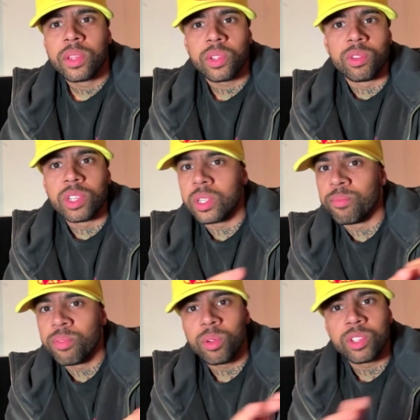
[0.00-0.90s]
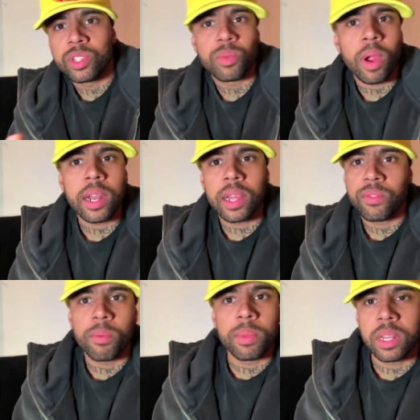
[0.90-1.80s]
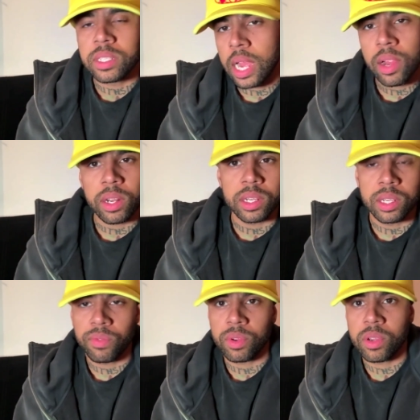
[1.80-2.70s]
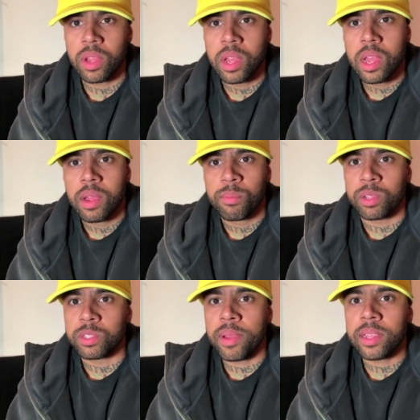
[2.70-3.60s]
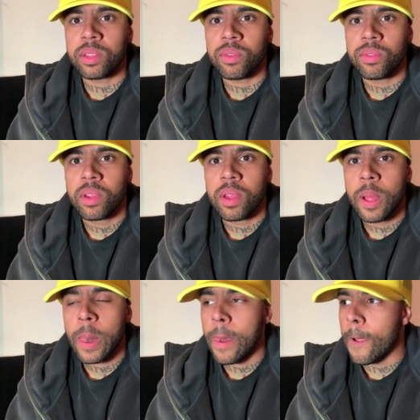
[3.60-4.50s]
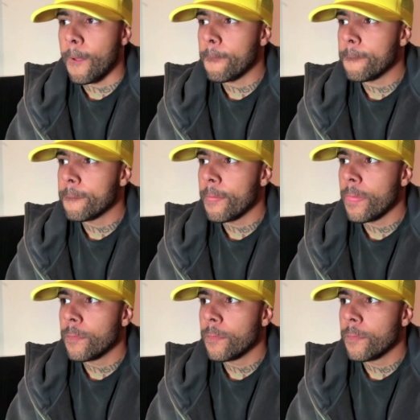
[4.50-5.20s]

so just approaches writing from an entirely different perspective. Um,